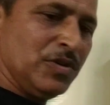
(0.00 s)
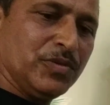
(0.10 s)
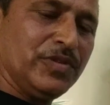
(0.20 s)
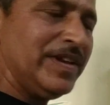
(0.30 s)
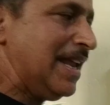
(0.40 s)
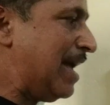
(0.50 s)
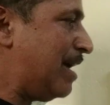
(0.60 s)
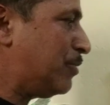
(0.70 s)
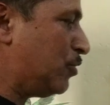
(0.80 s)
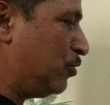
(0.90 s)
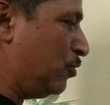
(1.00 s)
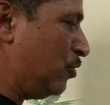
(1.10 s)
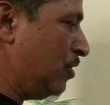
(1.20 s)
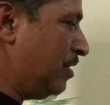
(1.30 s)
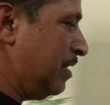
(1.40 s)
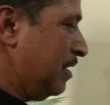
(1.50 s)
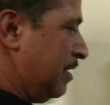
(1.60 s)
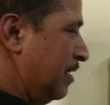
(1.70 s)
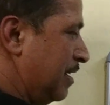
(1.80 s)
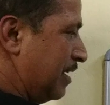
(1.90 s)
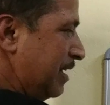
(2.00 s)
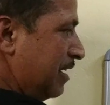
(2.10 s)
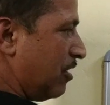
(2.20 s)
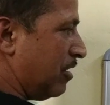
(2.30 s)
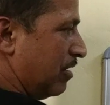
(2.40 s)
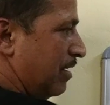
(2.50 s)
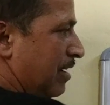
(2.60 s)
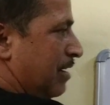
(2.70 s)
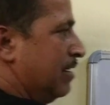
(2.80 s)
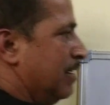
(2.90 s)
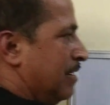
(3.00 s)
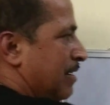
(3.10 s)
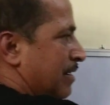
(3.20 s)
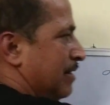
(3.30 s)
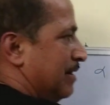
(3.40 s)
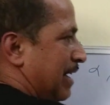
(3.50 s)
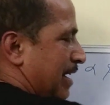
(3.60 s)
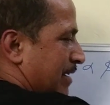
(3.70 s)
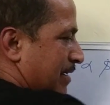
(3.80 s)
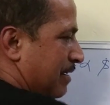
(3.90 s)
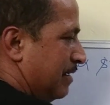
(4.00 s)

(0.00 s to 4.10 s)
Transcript: we will have to recall that